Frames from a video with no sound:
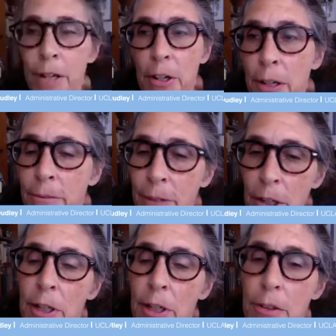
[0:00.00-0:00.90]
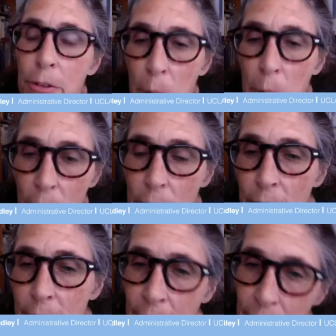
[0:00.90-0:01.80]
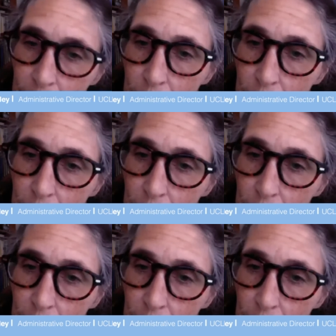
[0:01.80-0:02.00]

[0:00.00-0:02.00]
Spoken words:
very small and narrow.